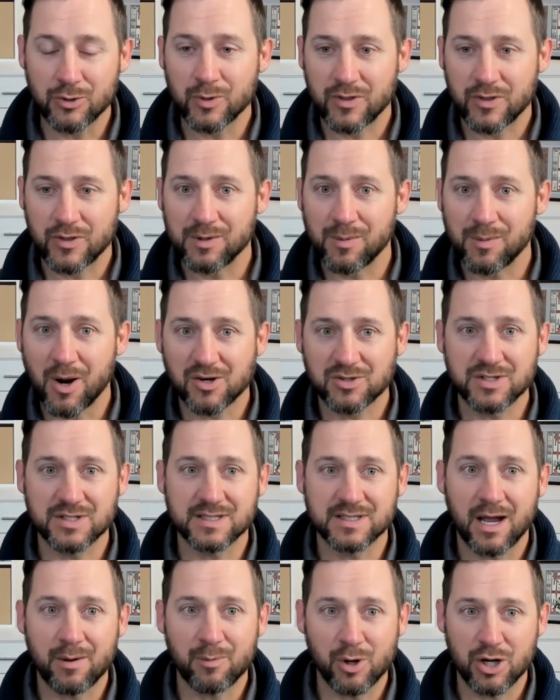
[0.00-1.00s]
do with the
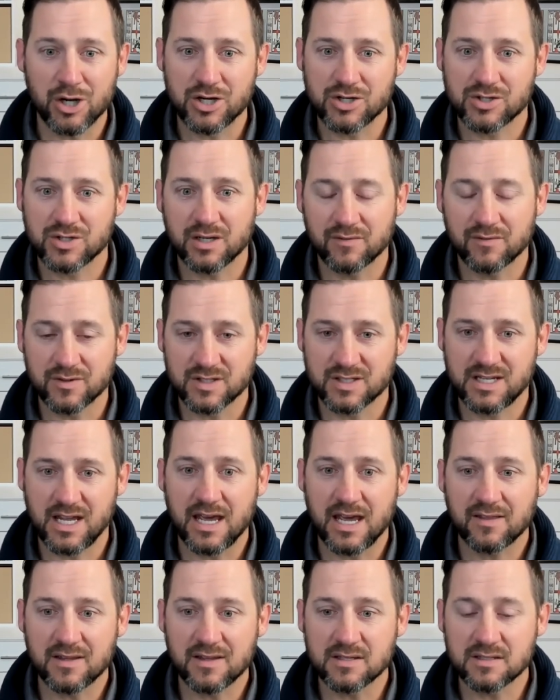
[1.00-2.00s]
Democracy's Library Initiative
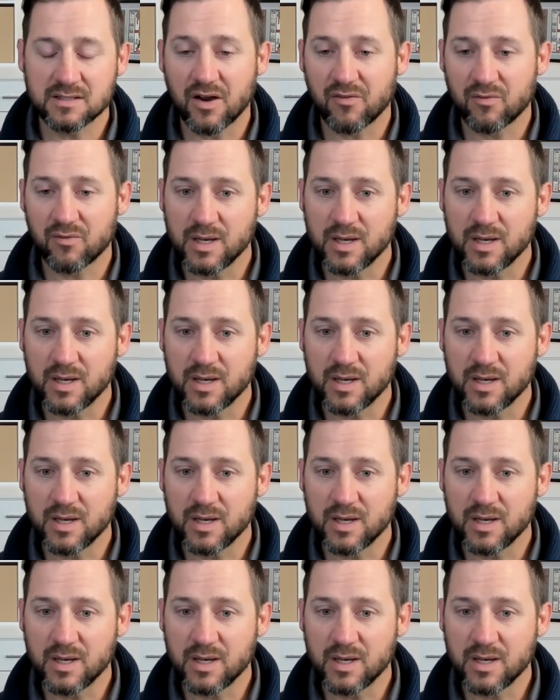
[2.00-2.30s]
is take these